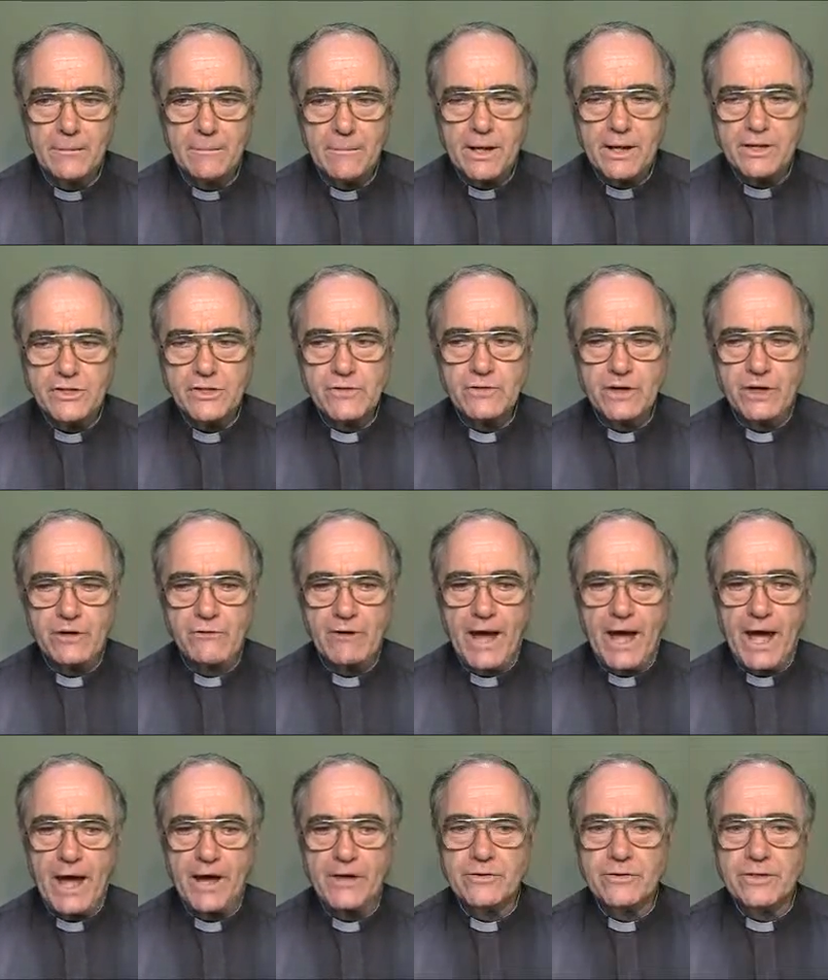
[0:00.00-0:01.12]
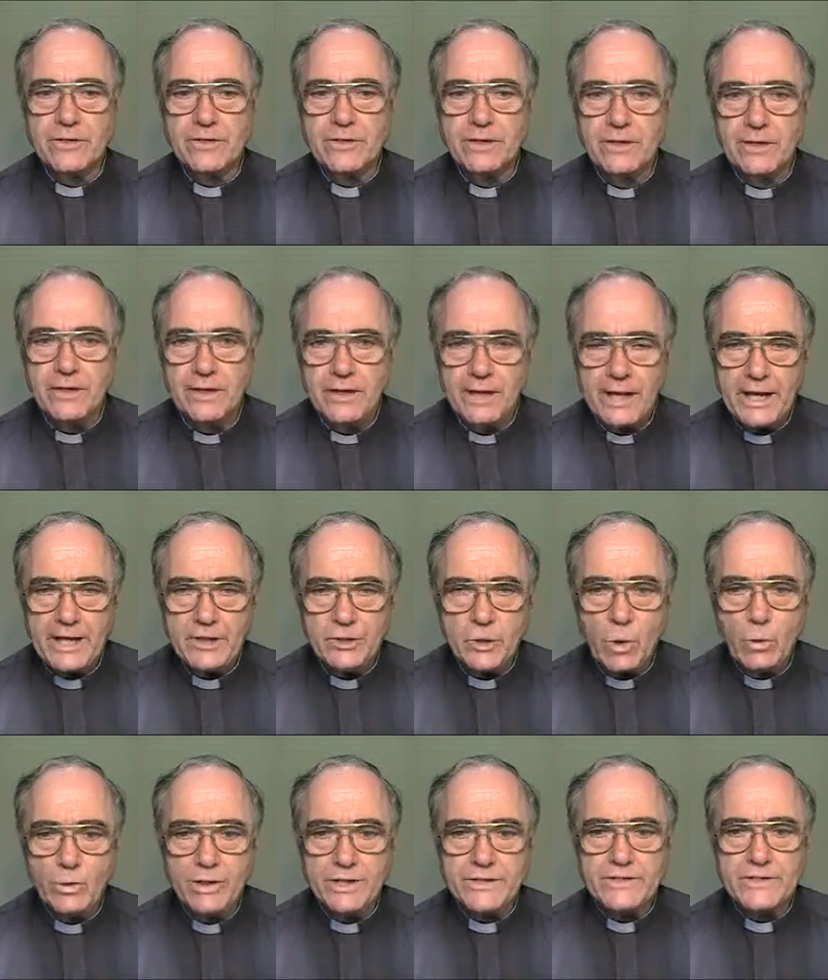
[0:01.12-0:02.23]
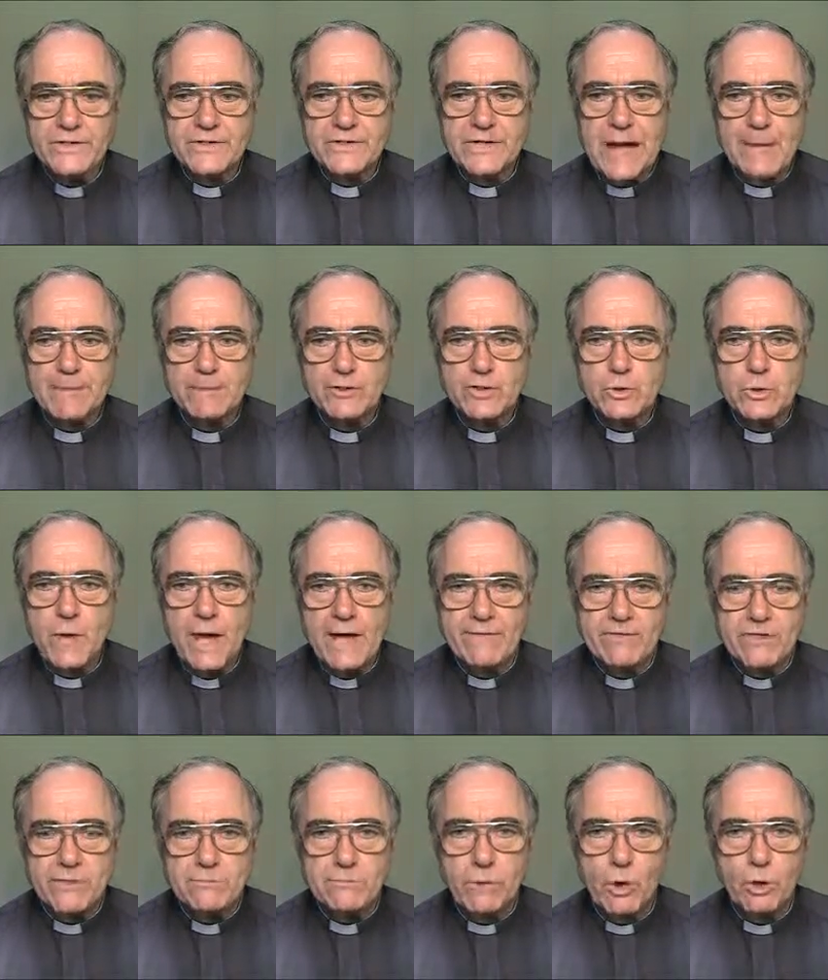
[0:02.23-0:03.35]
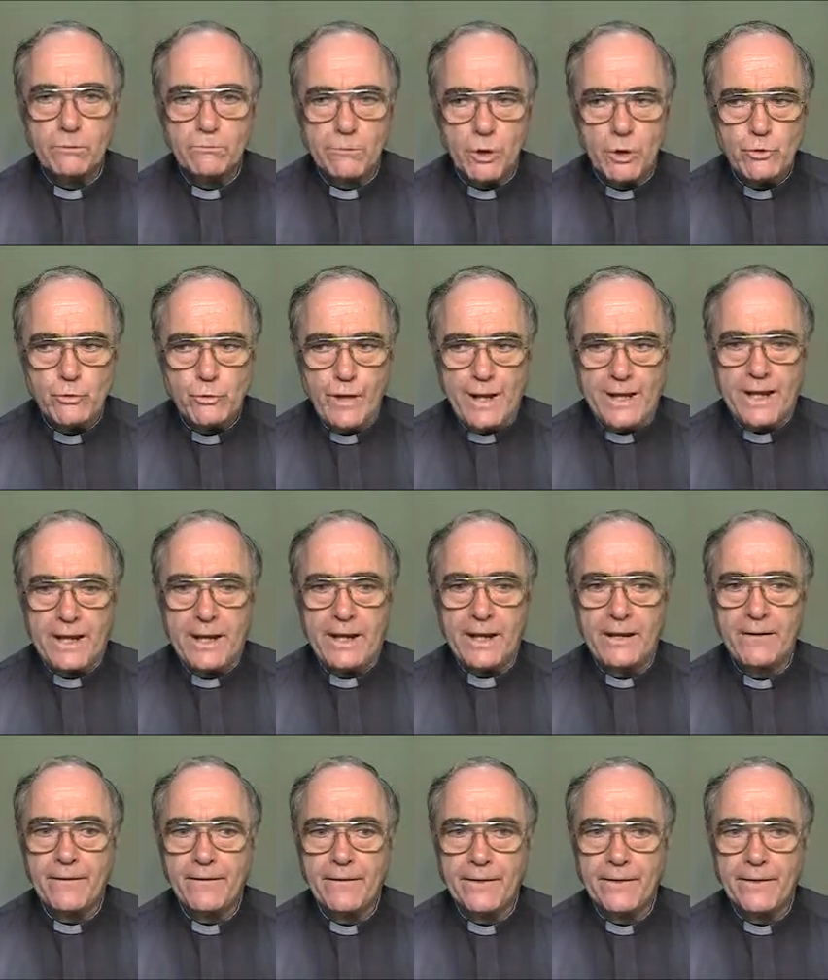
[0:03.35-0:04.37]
Because of the crowd, he told his disciples to have a small boat ready